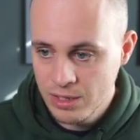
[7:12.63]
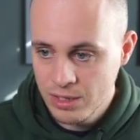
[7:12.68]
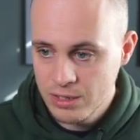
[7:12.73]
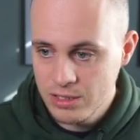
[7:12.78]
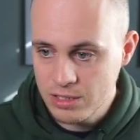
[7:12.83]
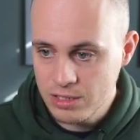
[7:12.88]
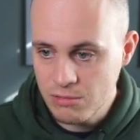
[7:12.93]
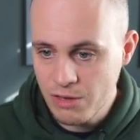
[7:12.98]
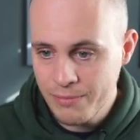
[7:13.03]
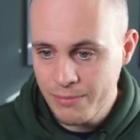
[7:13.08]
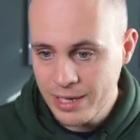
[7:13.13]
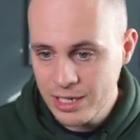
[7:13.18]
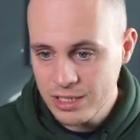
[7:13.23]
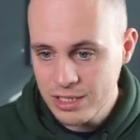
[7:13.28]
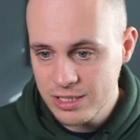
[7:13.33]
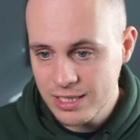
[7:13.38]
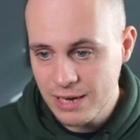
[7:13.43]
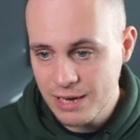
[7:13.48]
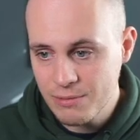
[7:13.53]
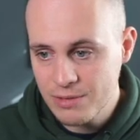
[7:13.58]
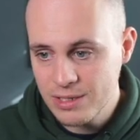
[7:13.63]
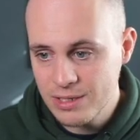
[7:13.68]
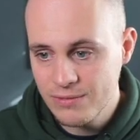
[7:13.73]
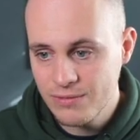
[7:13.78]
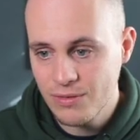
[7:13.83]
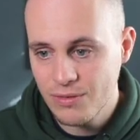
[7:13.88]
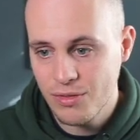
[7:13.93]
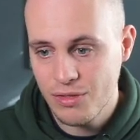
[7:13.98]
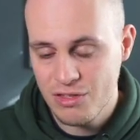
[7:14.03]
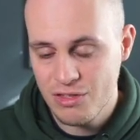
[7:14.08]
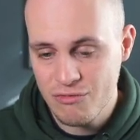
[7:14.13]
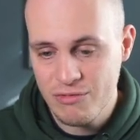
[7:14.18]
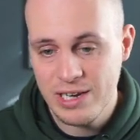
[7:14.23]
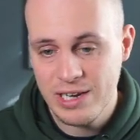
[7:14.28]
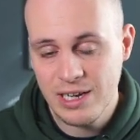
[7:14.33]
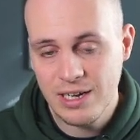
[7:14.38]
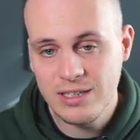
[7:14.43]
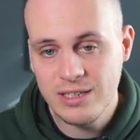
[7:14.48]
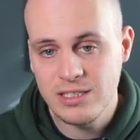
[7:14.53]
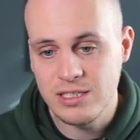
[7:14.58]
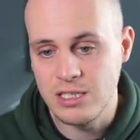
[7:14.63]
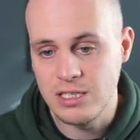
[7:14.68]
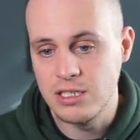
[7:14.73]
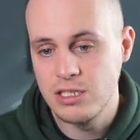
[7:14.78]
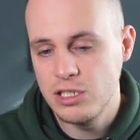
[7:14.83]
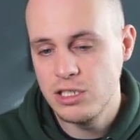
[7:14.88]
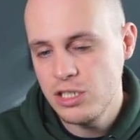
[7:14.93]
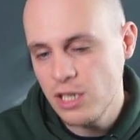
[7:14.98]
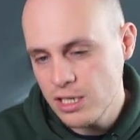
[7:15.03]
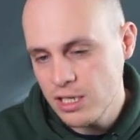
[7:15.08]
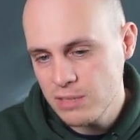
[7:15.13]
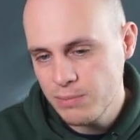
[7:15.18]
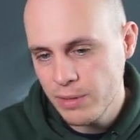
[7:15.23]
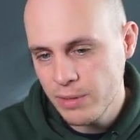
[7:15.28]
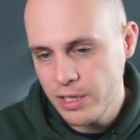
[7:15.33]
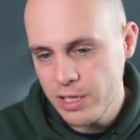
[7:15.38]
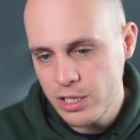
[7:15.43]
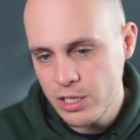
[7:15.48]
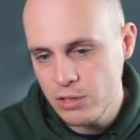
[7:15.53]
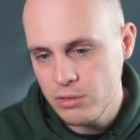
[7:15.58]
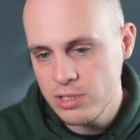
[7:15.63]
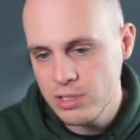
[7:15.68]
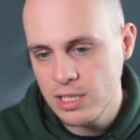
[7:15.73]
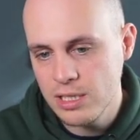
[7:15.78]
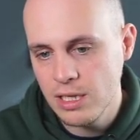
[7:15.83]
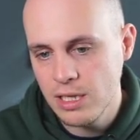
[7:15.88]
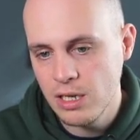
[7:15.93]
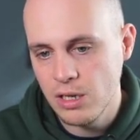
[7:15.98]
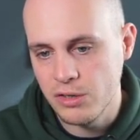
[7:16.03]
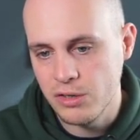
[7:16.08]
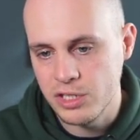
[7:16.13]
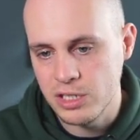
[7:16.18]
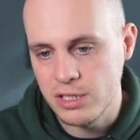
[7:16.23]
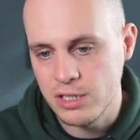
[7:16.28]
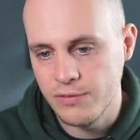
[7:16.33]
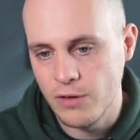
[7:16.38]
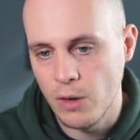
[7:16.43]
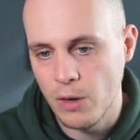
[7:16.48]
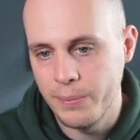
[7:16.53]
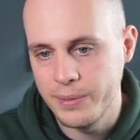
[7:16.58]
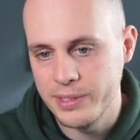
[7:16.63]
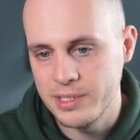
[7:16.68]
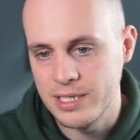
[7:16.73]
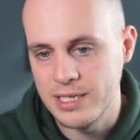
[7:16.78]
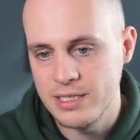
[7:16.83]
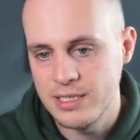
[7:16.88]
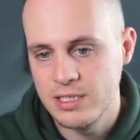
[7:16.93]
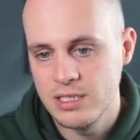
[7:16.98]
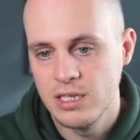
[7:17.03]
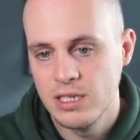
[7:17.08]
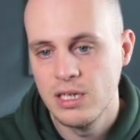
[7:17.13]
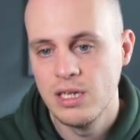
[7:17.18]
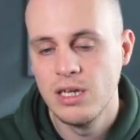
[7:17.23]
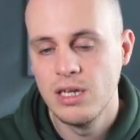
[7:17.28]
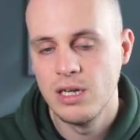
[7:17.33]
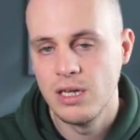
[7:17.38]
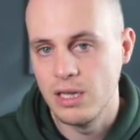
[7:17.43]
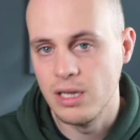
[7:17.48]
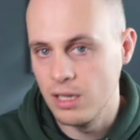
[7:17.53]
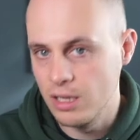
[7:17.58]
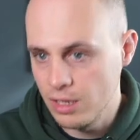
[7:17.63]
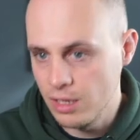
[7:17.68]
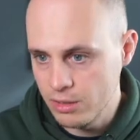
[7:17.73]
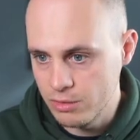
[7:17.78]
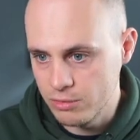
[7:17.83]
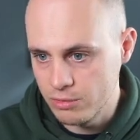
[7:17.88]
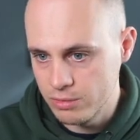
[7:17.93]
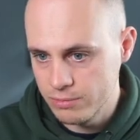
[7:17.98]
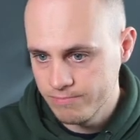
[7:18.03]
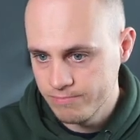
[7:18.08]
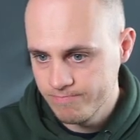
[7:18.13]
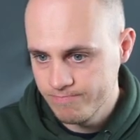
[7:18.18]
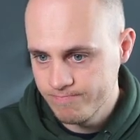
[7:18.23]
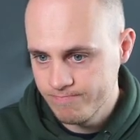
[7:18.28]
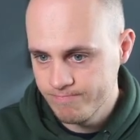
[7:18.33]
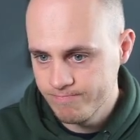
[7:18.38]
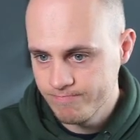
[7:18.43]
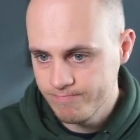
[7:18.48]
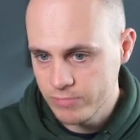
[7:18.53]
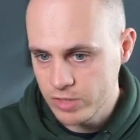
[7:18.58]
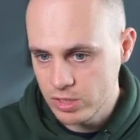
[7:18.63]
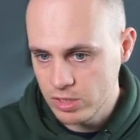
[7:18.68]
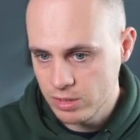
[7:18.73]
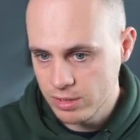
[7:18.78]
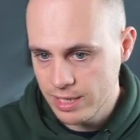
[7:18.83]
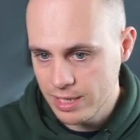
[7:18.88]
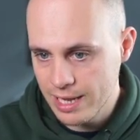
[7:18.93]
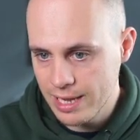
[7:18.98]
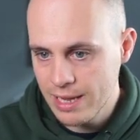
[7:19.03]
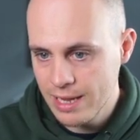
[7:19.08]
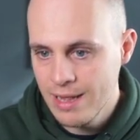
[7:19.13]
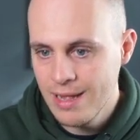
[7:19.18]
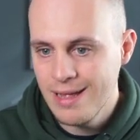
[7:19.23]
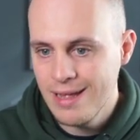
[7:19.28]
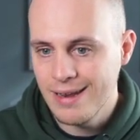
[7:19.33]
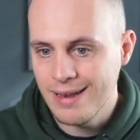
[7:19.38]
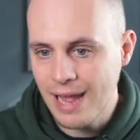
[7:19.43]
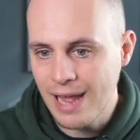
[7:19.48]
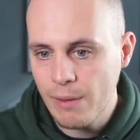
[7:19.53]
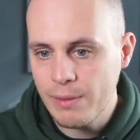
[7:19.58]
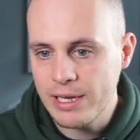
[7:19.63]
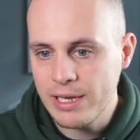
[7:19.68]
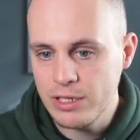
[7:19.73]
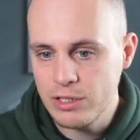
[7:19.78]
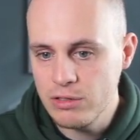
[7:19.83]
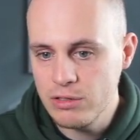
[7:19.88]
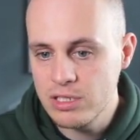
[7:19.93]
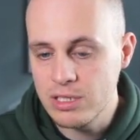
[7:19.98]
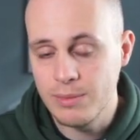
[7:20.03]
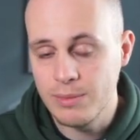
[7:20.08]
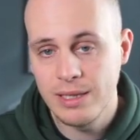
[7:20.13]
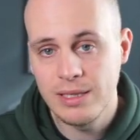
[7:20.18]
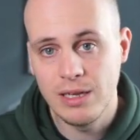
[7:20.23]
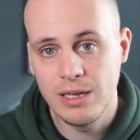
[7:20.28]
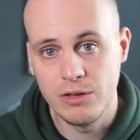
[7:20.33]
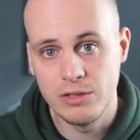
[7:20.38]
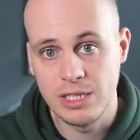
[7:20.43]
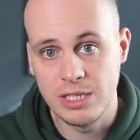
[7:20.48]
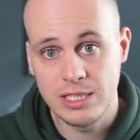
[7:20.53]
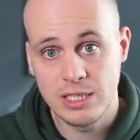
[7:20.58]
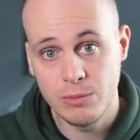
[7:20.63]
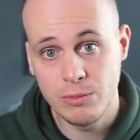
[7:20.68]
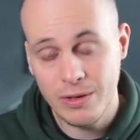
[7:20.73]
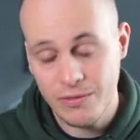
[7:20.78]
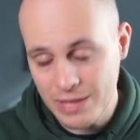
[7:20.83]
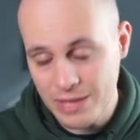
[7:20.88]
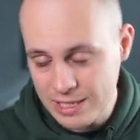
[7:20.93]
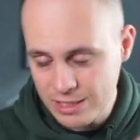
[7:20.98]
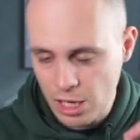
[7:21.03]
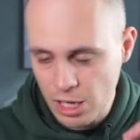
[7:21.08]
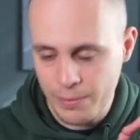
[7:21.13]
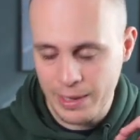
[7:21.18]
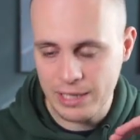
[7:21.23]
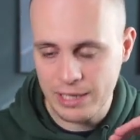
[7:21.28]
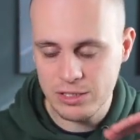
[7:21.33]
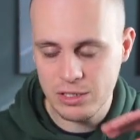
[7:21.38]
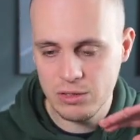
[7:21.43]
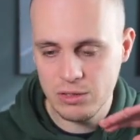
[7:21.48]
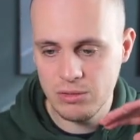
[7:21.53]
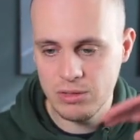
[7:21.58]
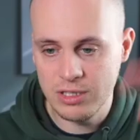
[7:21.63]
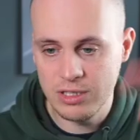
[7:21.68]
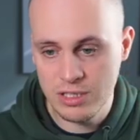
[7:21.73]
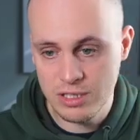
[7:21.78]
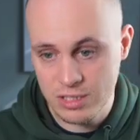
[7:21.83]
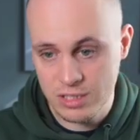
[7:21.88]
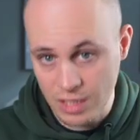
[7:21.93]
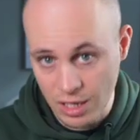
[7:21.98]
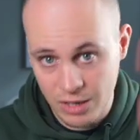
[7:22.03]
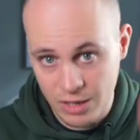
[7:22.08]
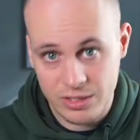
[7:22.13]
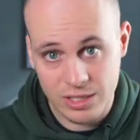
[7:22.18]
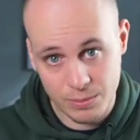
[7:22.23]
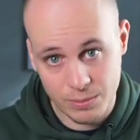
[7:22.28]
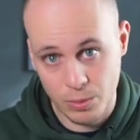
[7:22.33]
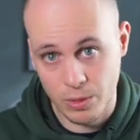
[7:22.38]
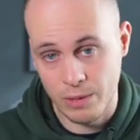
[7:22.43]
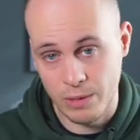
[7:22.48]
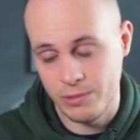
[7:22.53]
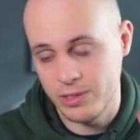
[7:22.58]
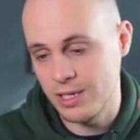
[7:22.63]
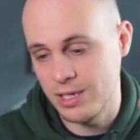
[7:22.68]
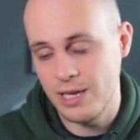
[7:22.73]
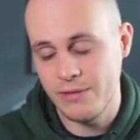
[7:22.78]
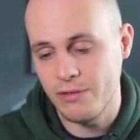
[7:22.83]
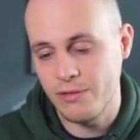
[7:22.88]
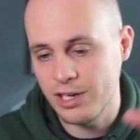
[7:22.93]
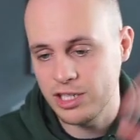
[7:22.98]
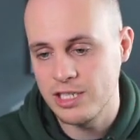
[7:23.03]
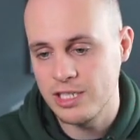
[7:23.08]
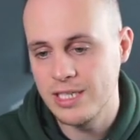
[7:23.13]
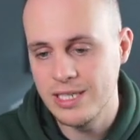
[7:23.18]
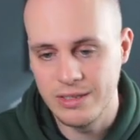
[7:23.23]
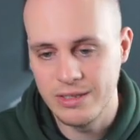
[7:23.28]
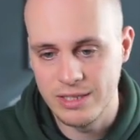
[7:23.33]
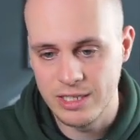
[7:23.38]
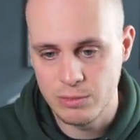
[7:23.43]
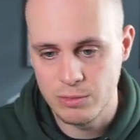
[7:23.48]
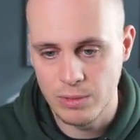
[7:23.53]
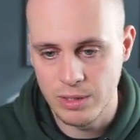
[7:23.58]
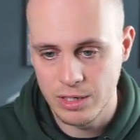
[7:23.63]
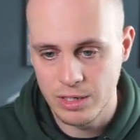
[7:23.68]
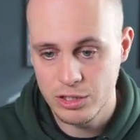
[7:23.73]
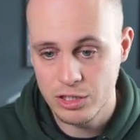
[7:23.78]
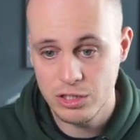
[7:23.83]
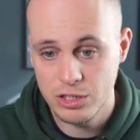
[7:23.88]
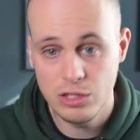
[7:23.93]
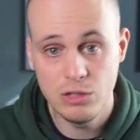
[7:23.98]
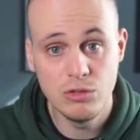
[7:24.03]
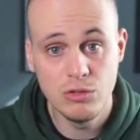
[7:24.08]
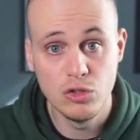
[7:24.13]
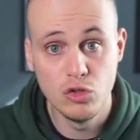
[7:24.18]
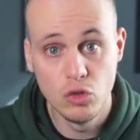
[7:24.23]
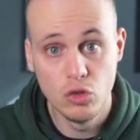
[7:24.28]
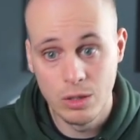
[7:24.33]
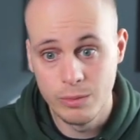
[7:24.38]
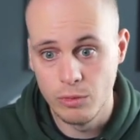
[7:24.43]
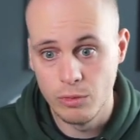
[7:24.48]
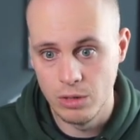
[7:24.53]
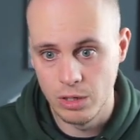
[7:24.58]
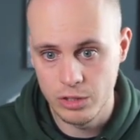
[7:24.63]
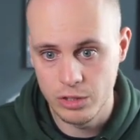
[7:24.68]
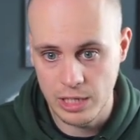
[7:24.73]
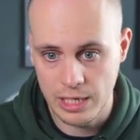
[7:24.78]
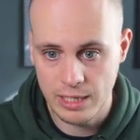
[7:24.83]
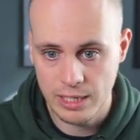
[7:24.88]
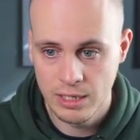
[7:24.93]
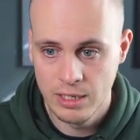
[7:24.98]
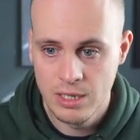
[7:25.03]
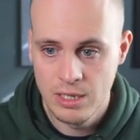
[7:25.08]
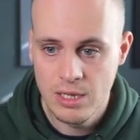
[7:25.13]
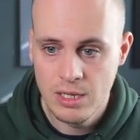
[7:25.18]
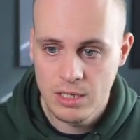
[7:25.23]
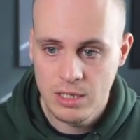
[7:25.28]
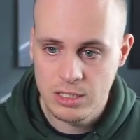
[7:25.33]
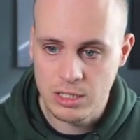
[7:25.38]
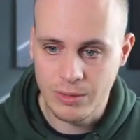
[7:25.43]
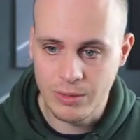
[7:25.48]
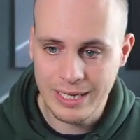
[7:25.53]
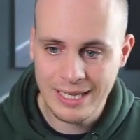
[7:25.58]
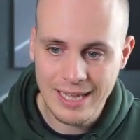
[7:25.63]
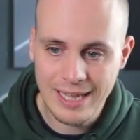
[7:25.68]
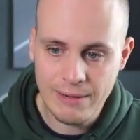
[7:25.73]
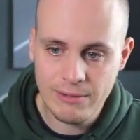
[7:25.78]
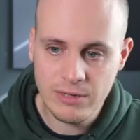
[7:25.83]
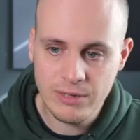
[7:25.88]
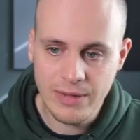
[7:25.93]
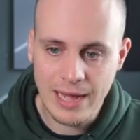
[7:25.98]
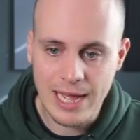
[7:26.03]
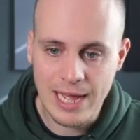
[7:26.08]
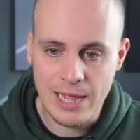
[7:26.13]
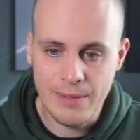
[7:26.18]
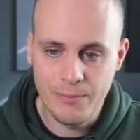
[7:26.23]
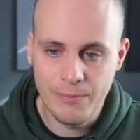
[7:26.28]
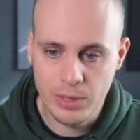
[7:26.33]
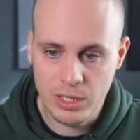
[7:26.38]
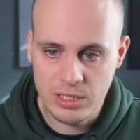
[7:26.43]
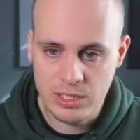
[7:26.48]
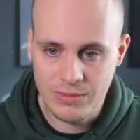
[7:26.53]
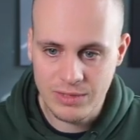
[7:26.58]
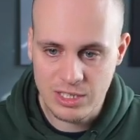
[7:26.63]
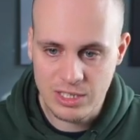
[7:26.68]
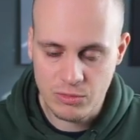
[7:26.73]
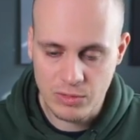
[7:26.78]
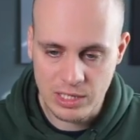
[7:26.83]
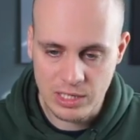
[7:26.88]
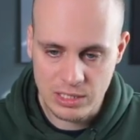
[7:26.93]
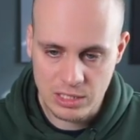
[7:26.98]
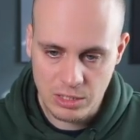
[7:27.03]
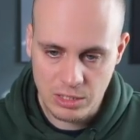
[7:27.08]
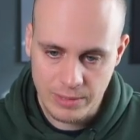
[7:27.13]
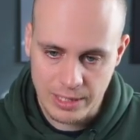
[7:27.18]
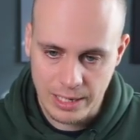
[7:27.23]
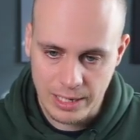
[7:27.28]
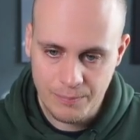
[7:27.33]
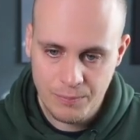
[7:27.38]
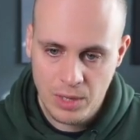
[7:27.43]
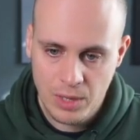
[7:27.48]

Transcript: So I've managed to get rid of three answers just by using the logic of opposites alone. Okay, now we can use some other logic. So if let's go back to the starting point, which I never actually did on this one, and just use normal logic. So I can get rid of A because of this reason. Are you ready?